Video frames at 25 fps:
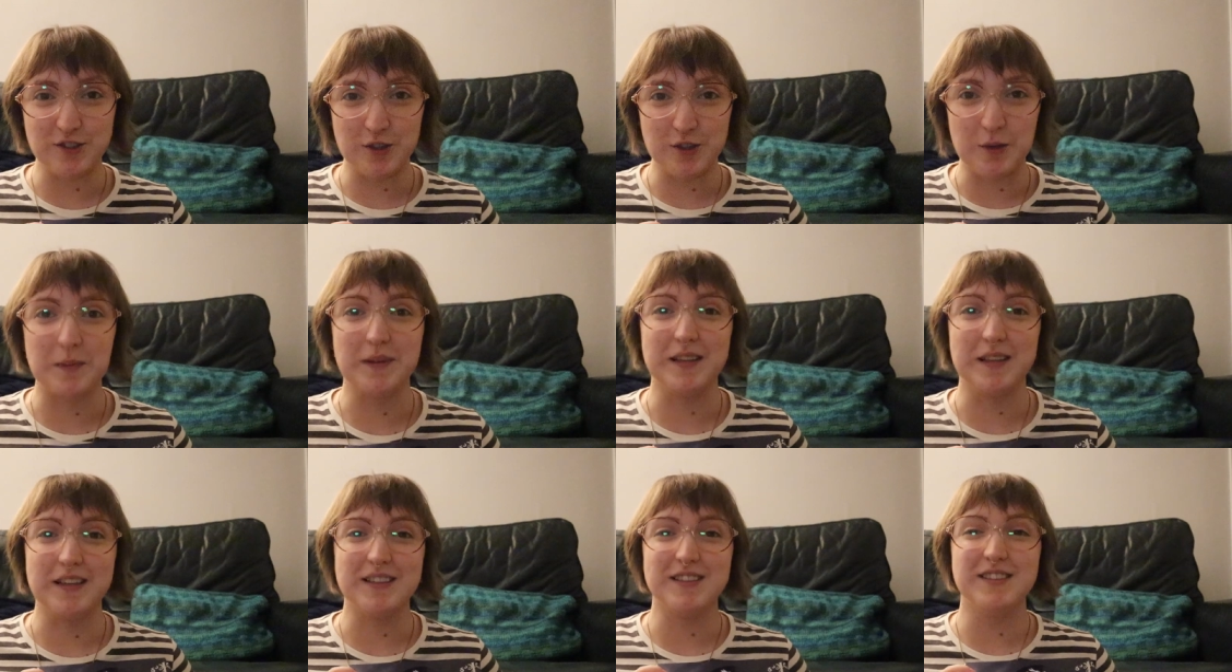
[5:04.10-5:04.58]
to
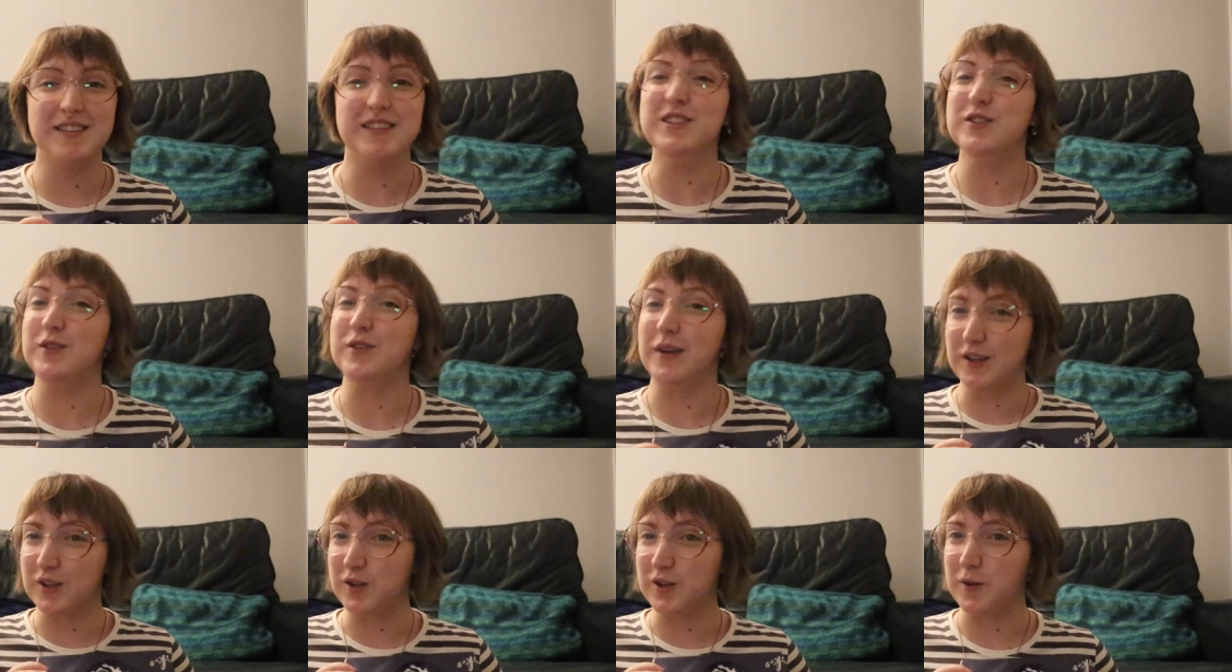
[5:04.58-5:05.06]
open this
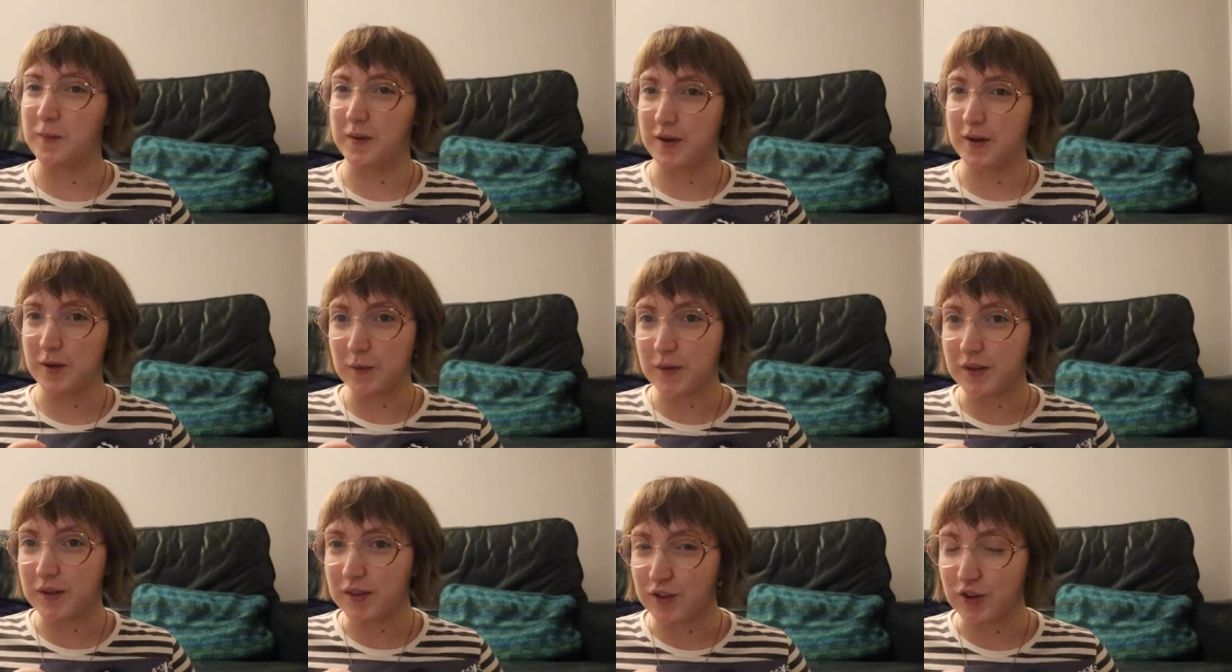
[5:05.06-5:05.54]
so I can open
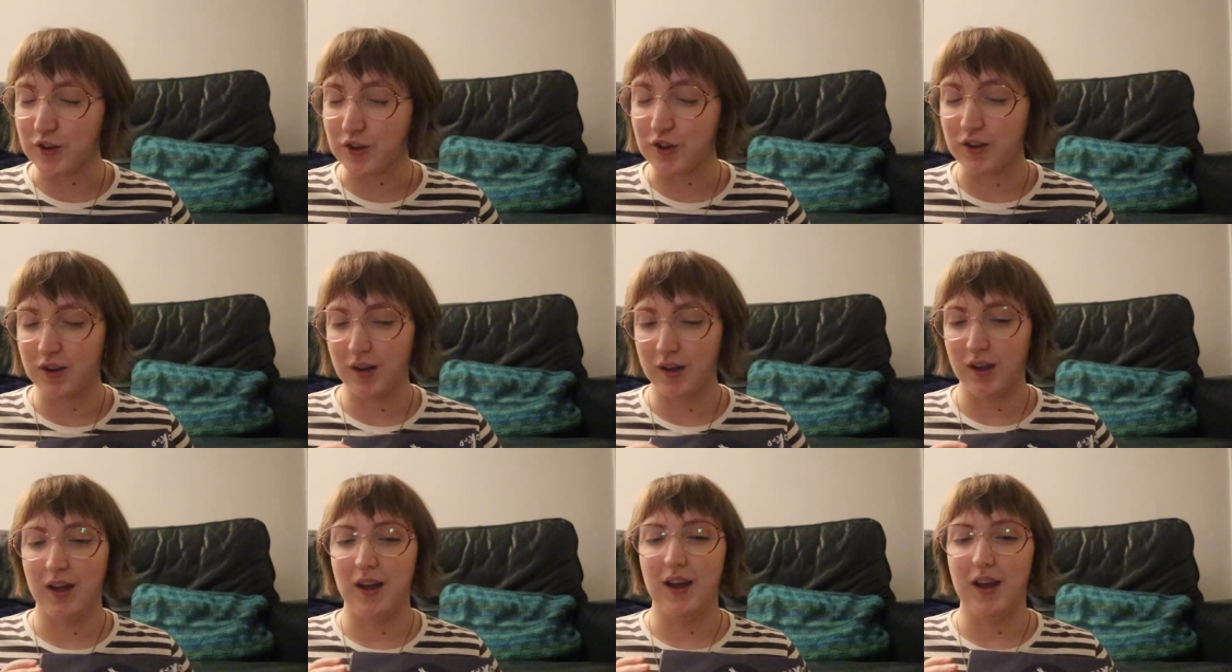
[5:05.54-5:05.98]
it with you.